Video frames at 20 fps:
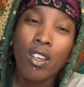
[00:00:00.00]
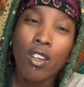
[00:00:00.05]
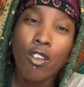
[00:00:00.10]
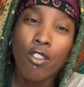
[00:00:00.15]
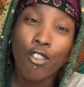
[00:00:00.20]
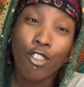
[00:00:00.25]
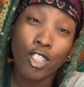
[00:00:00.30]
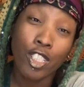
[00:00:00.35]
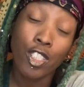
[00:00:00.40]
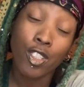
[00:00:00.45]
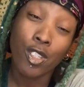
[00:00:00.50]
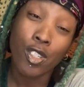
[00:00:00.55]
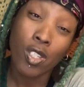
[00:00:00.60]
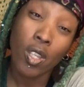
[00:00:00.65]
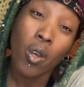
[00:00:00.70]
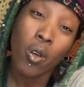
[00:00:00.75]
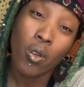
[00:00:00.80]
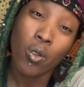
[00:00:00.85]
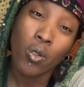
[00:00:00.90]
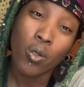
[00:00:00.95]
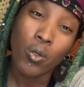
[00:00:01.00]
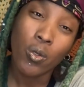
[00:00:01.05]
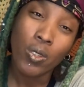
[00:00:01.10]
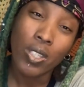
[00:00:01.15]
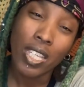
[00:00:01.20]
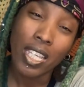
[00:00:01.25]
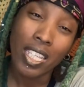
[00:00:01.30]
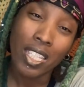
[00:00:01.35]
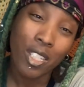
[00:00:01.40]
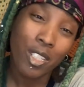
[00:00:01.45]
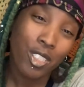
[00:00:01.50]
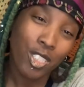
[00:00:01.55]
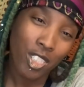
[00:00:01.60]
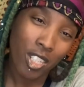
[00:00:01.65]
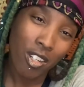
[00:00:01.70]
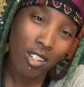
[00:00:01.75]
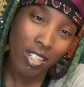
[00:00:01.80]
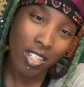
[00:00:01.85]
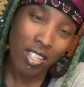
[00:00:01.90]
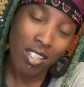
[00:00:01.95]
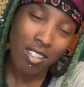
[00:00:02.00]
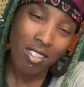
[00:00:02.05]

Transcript: for your soul and your journey.